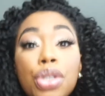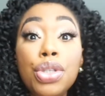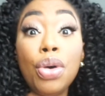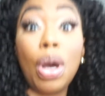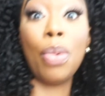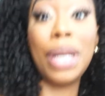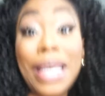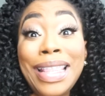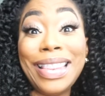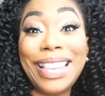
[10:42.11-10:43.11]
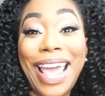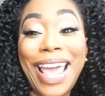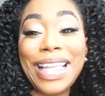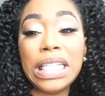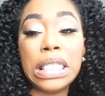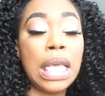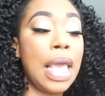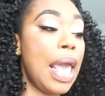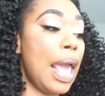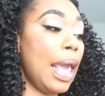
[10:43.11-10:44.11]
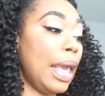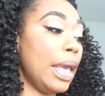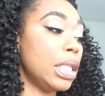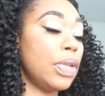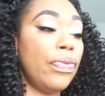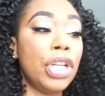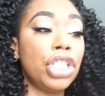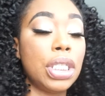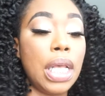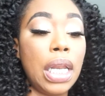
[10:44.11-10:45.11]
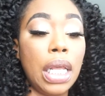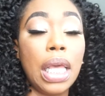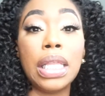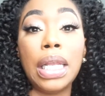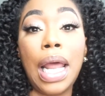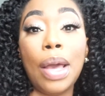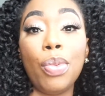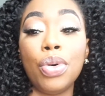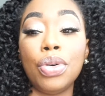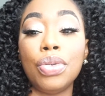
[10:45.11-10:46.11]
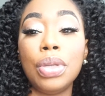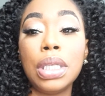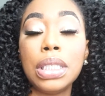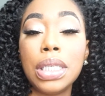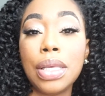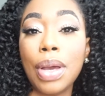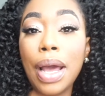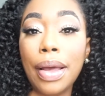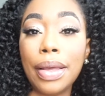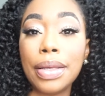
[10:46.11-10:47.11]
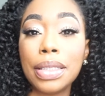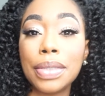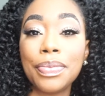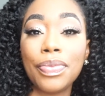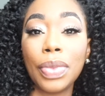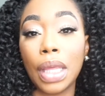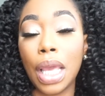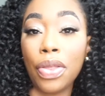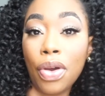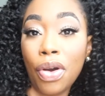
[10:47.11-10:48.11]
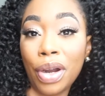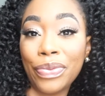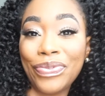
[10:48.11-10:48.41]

So I'm gonna eat that and finish this editing, and then I will see you guys in the car.